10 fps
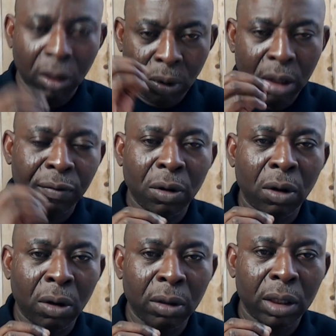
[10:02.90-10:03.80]
the word of
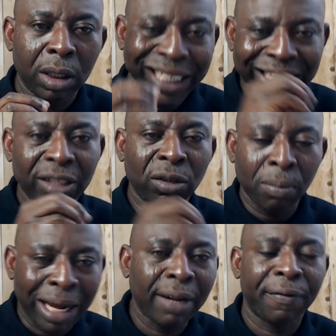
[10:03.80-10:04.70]
God need to
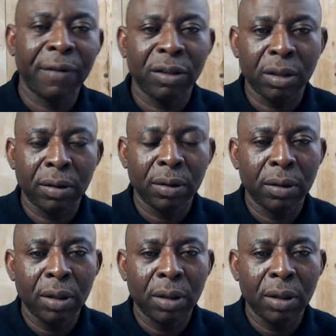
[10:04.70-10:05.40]
manifest.